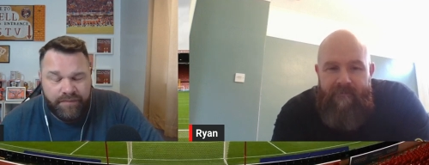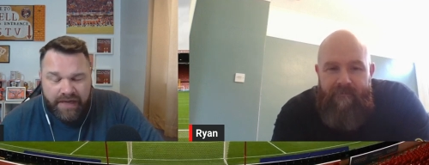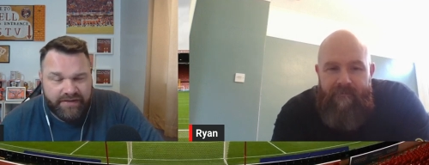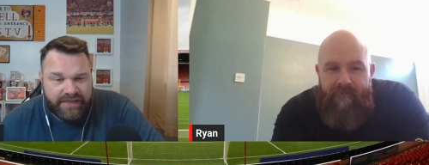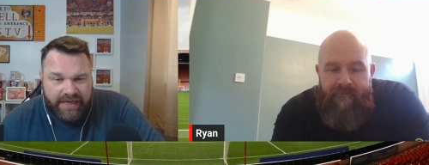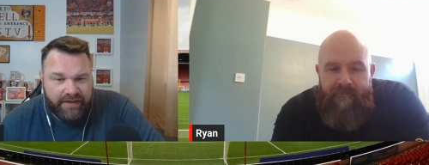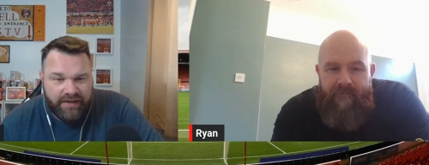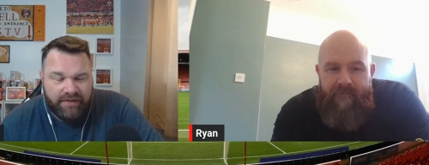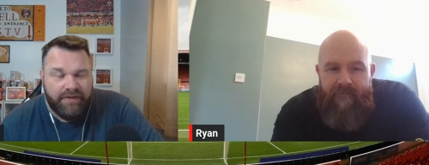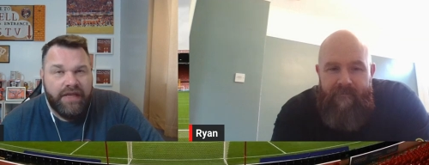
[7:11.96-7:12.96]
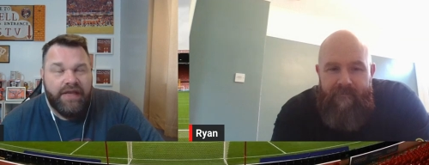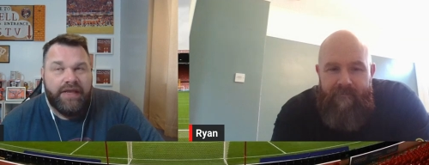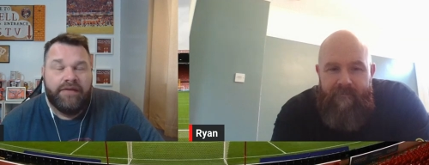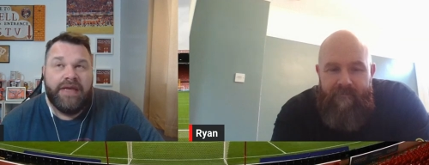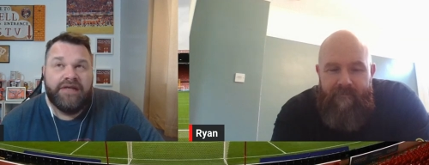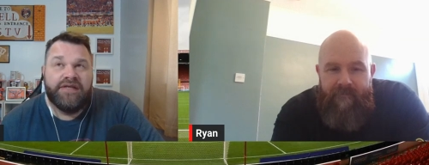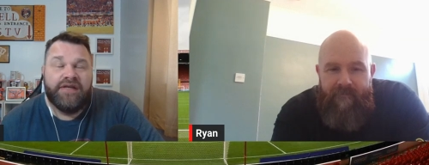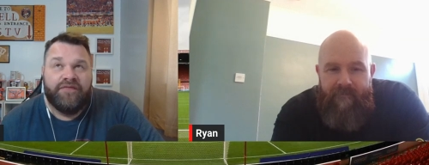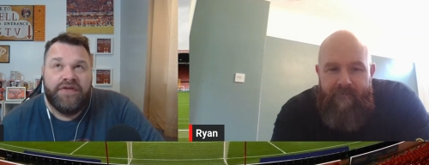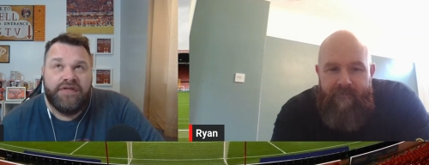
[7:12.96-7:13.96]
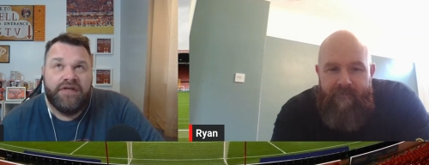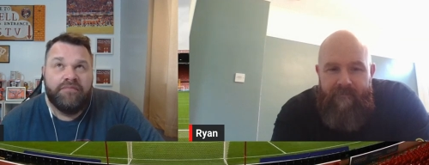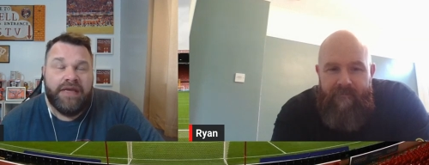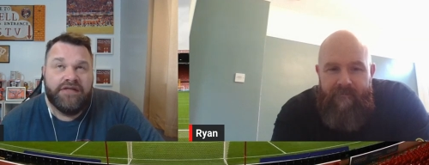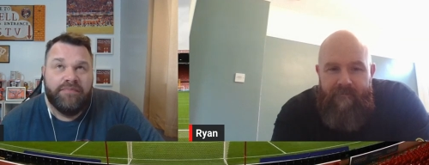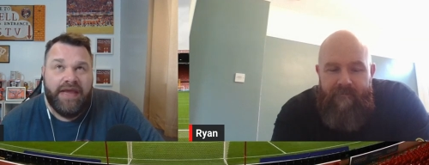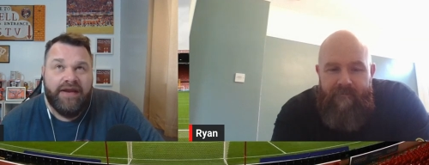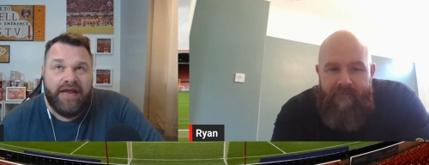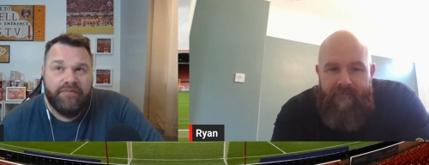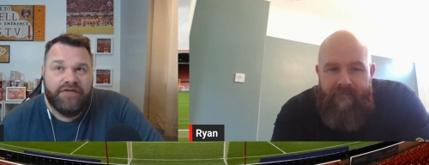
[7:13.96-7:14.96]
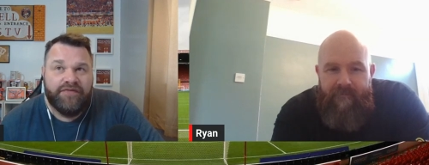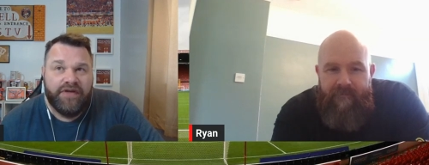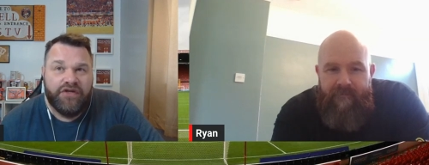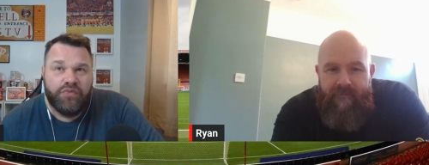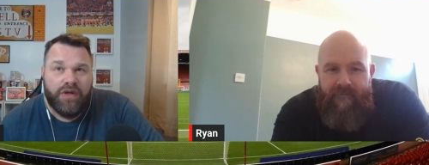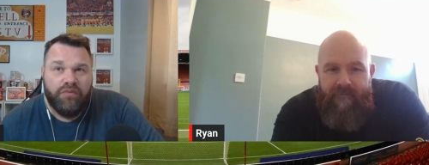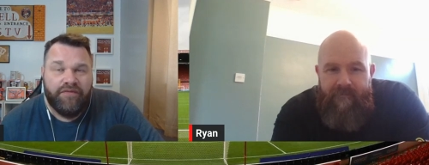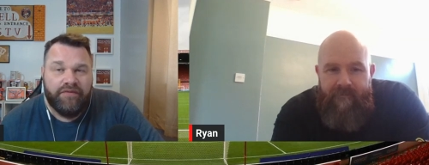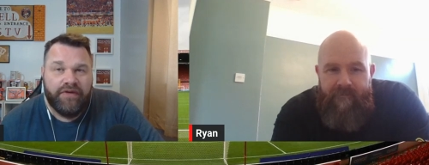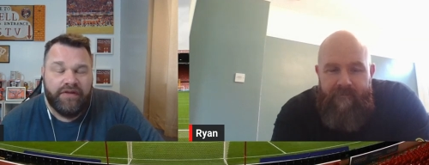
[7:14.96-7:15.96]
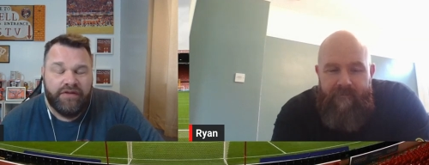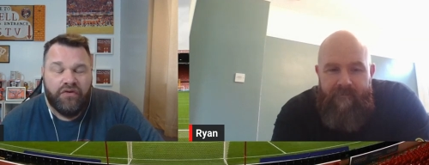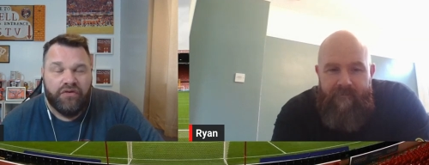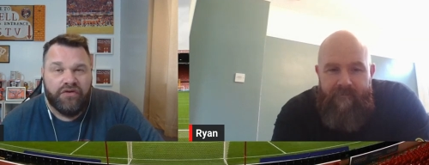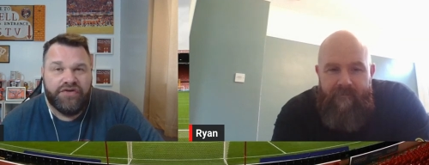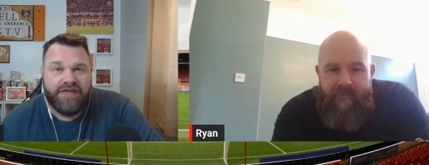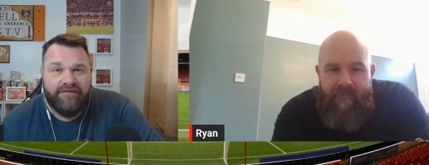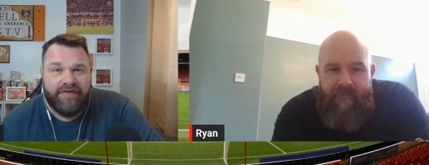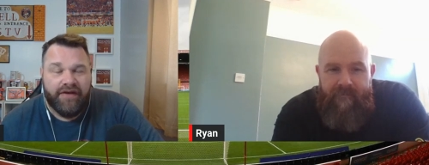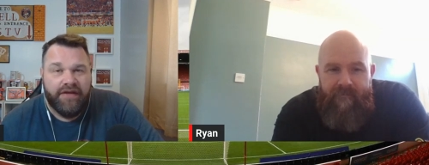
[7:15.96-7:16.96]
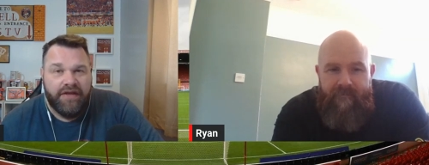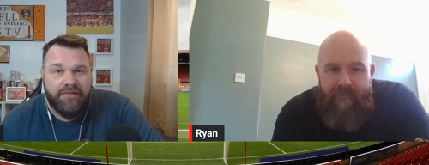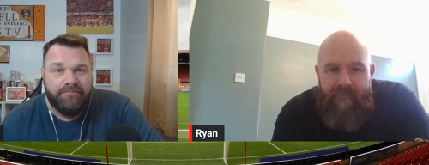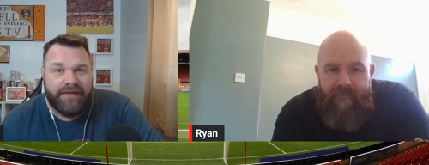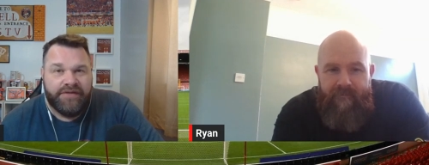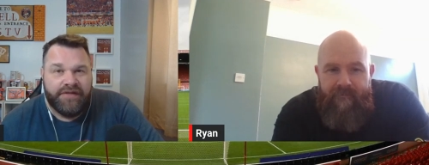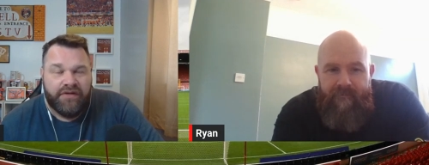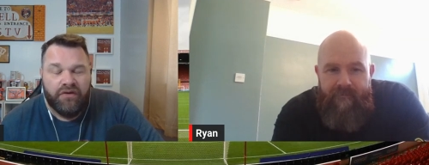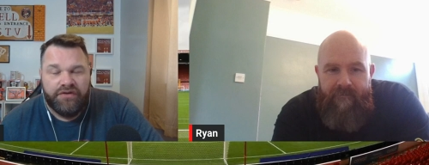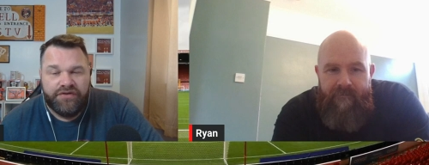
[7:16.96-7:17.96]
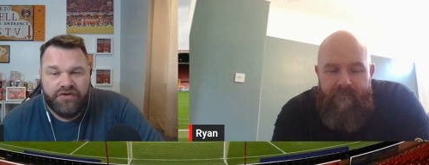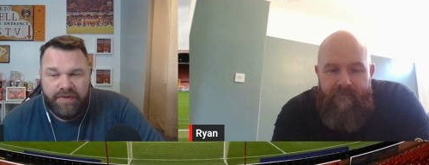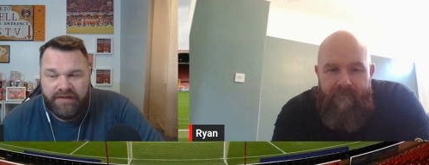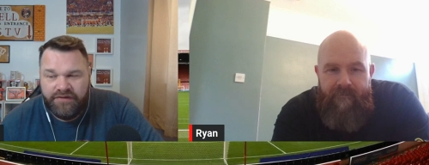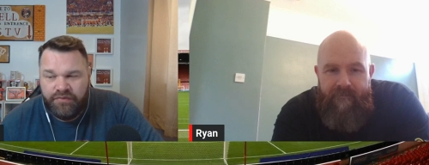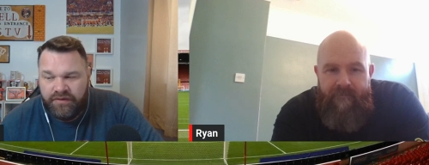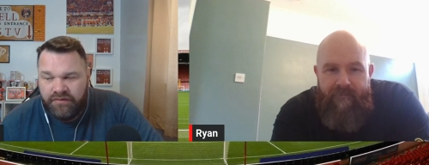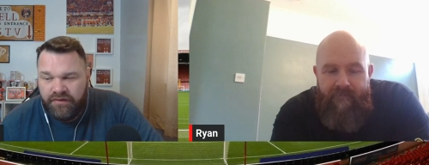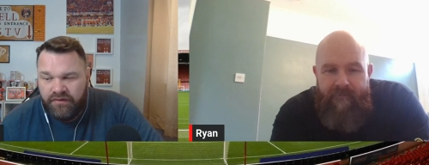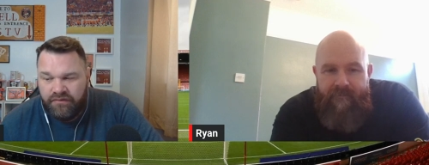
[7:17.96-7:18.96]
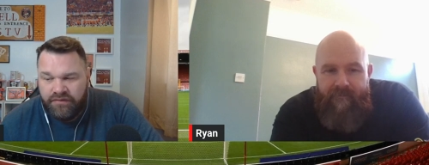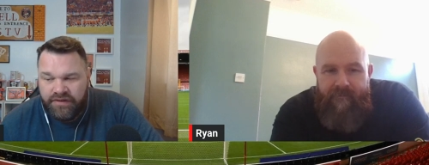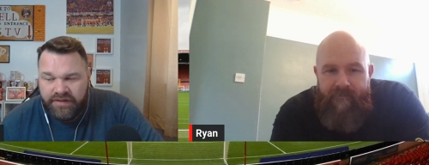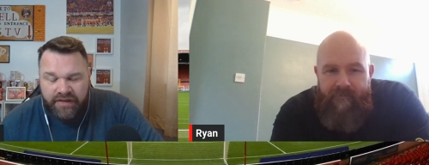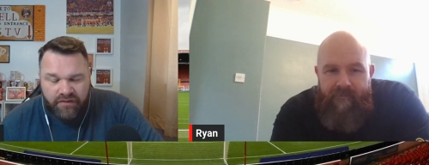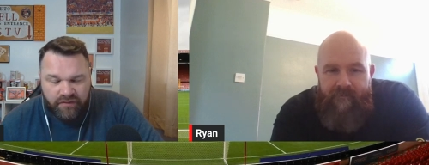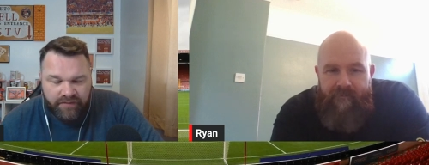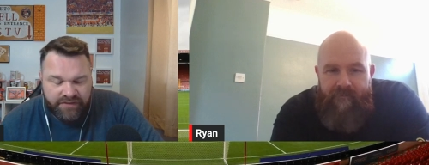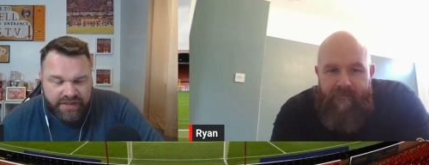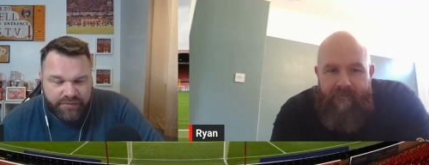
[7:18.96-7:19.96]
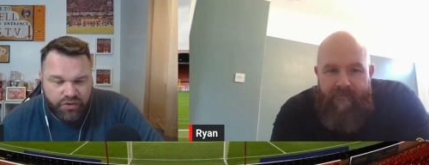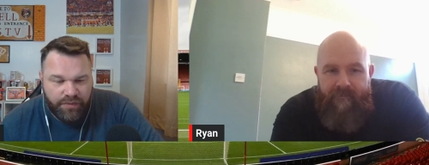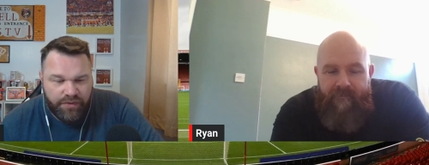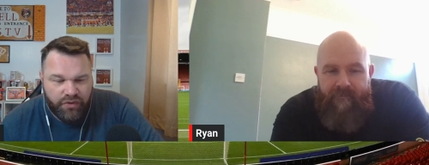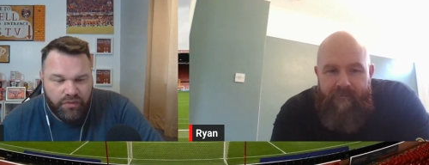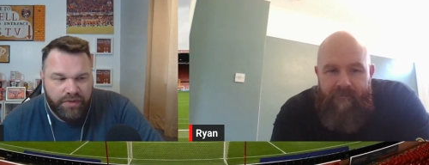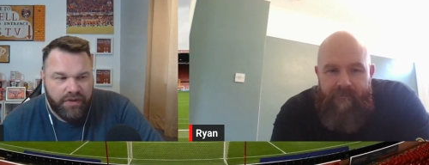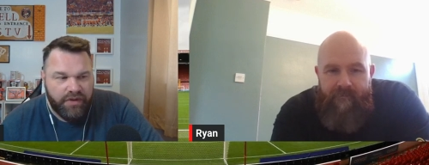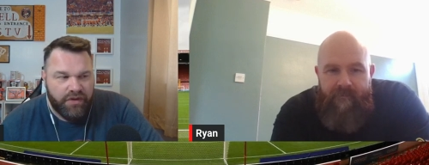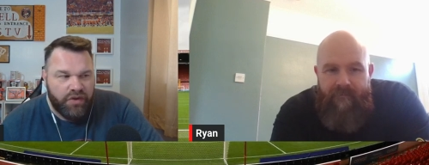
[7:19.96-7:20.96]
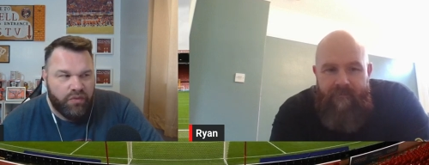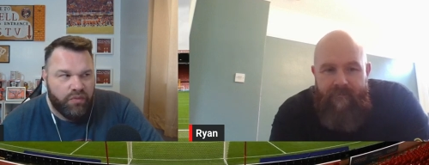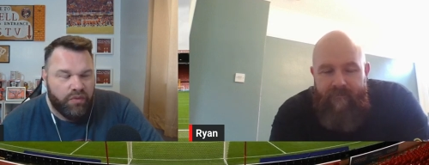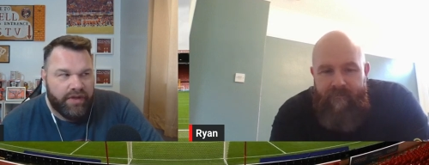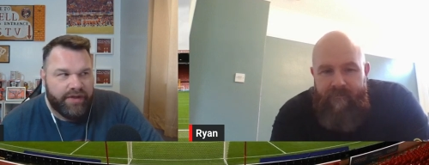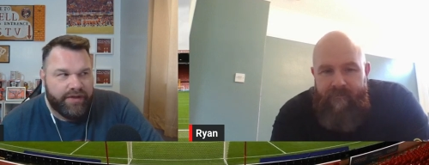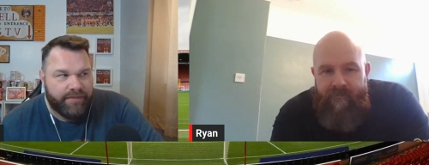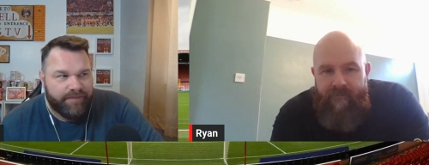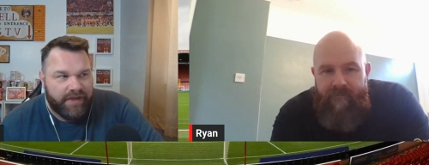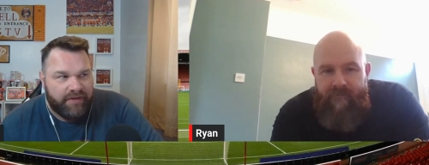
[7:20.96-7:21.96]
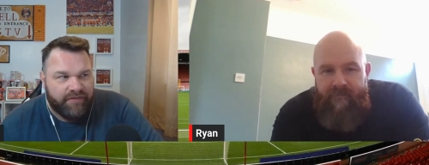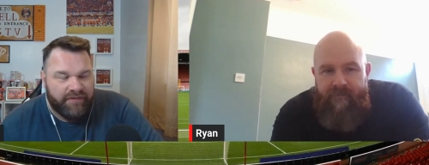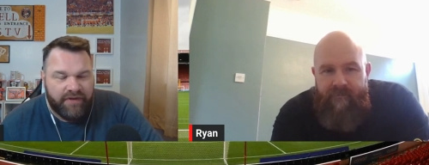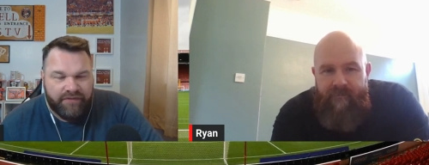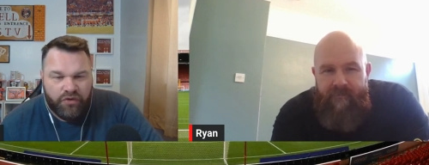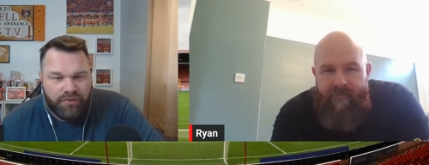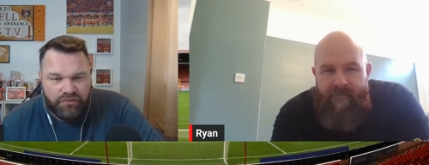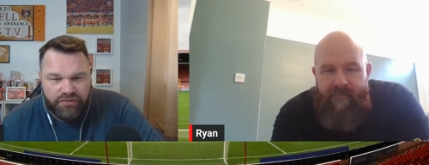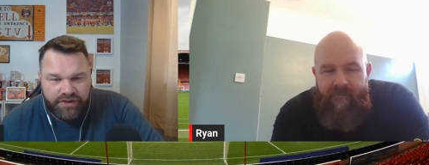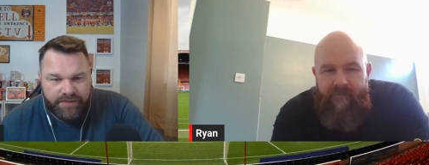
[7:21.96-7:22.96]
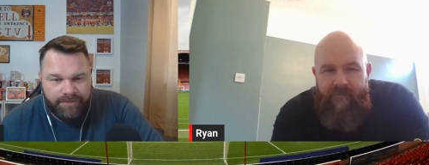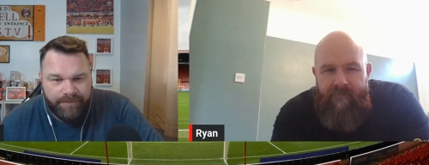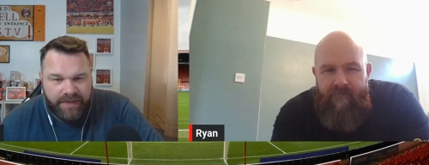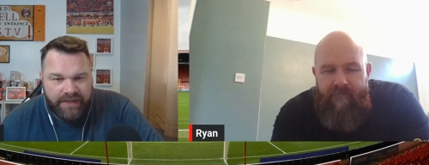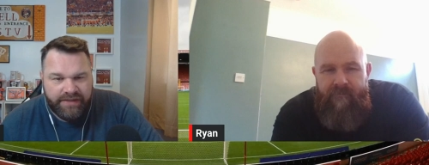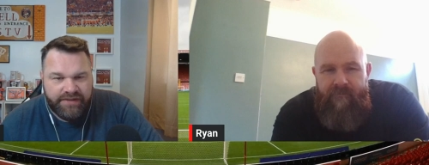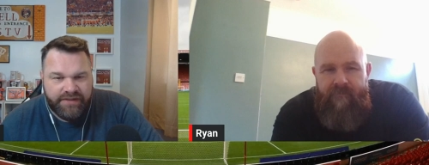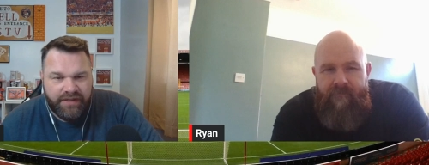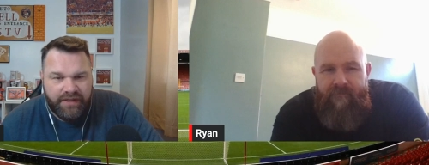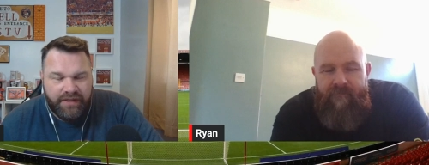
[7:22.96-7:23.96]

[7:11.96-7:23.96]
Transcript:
Speaker 1: packed out. Uh, it makes a difference and it makes a better atmosphere as well within, you know, because you get back banter. No disrespect when you know you get your other teams coming up and a couple of hundred. It's